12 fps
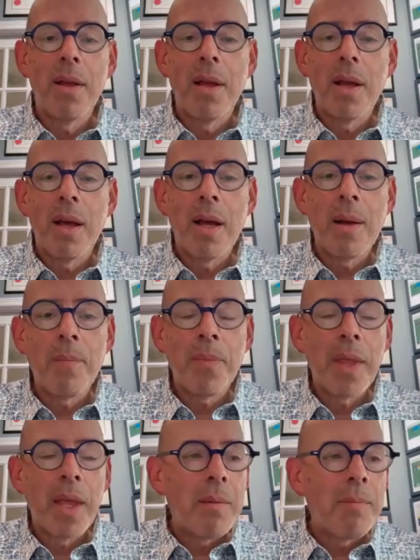
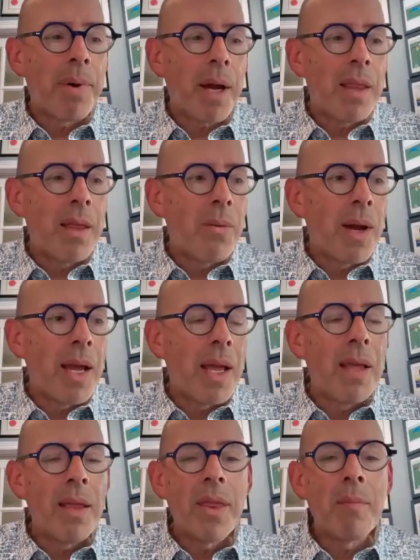And by the way,
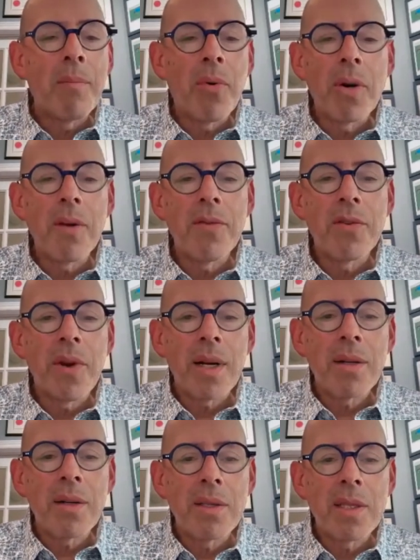the board of
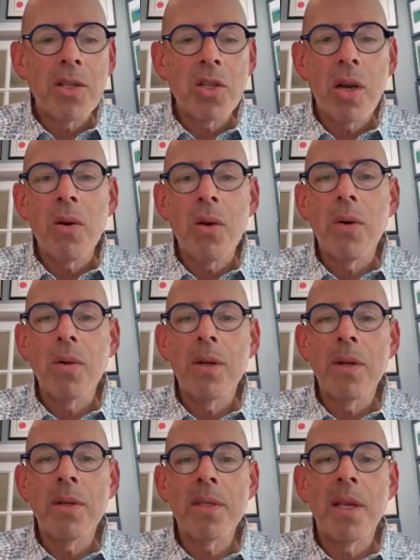directors, the
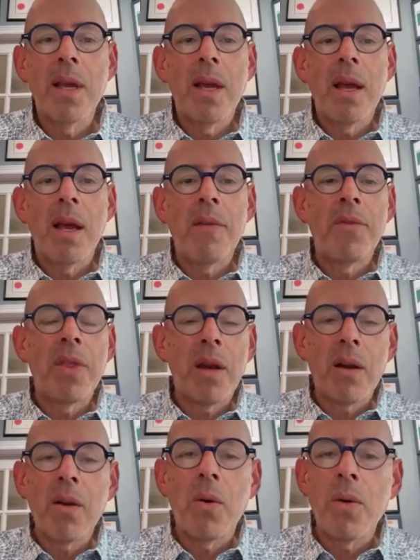shareholders, have their
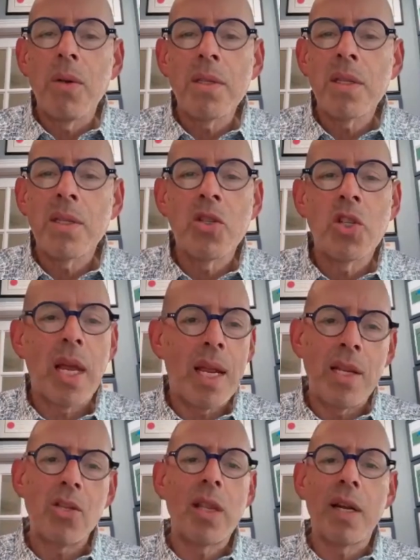goals
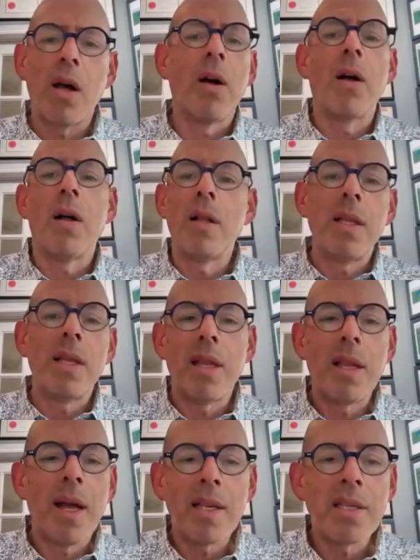changed at all in the
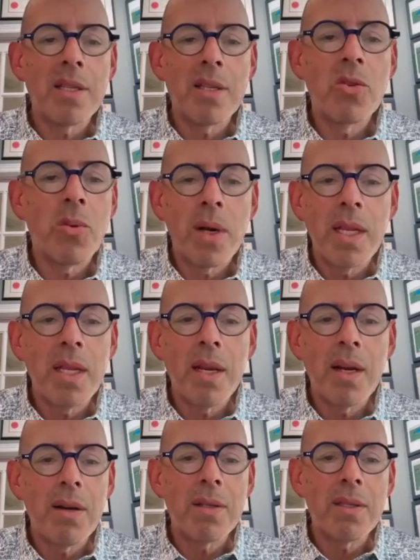last 20
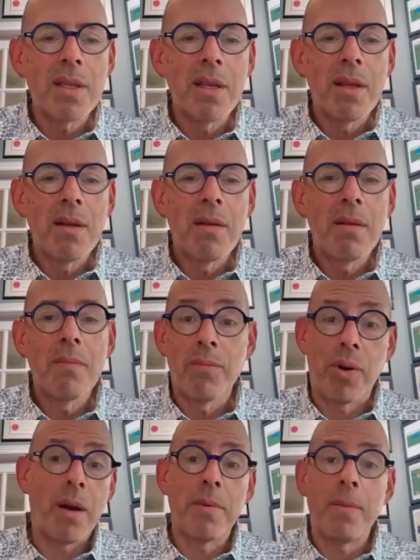years?
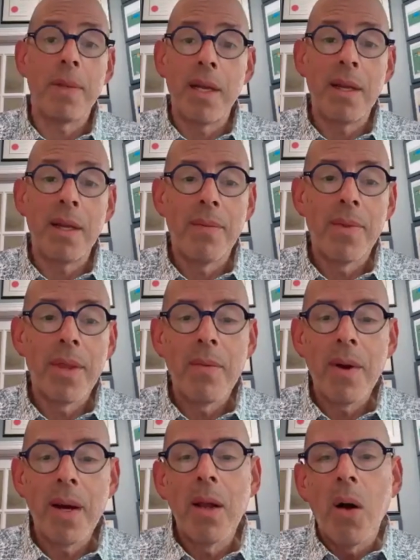Probably,
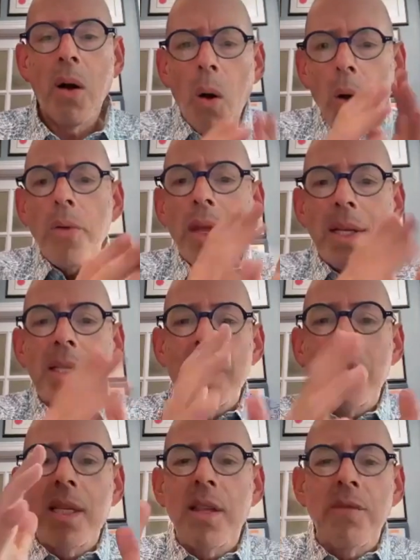right? All these
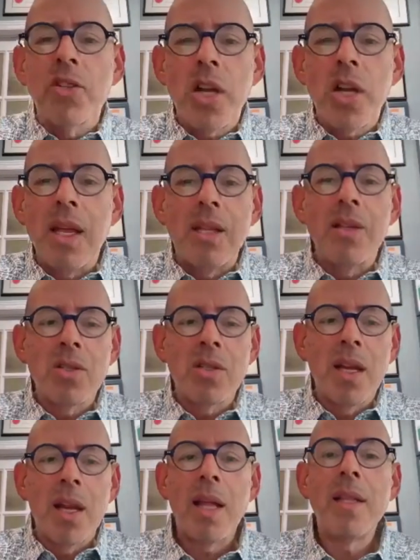things have changed,
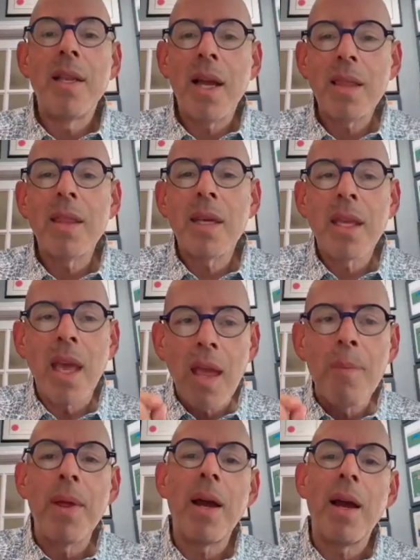and yet the
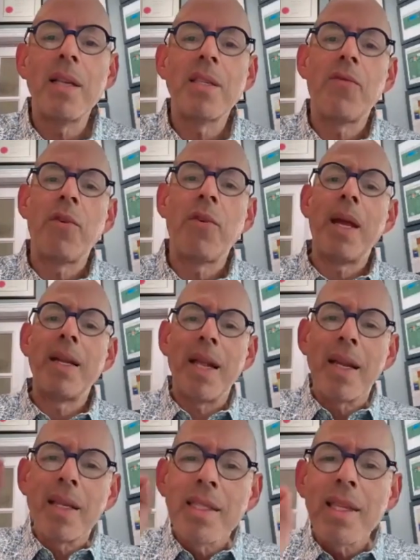KPIs have remained
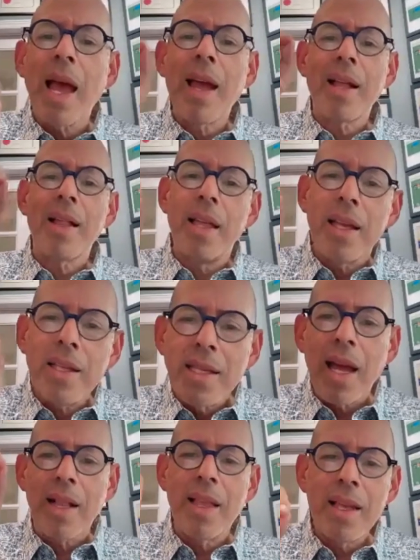exactly
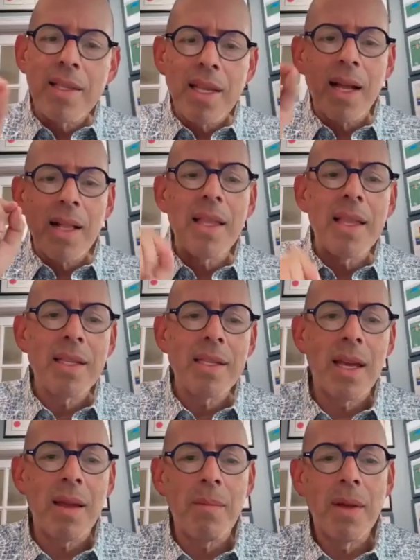the same.